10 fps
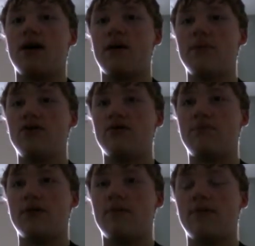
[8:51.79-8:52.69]
about
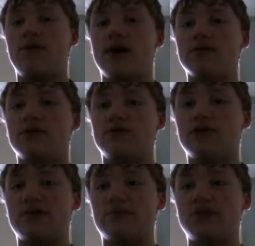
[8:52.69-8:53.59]
just put them in Fountain of
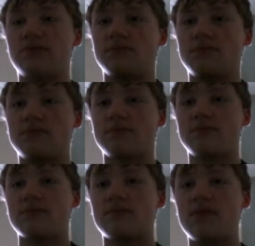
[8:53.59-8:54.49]
Dreams?
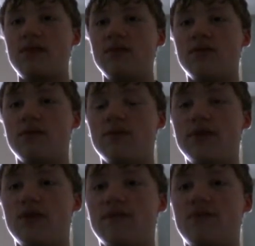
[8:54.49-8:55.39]
So when
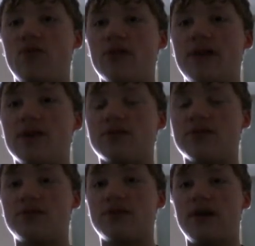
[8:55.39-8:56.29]
you have 4
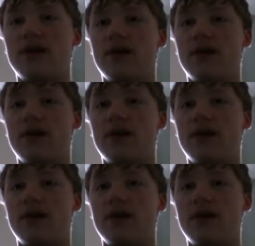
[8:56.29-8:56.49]
characters,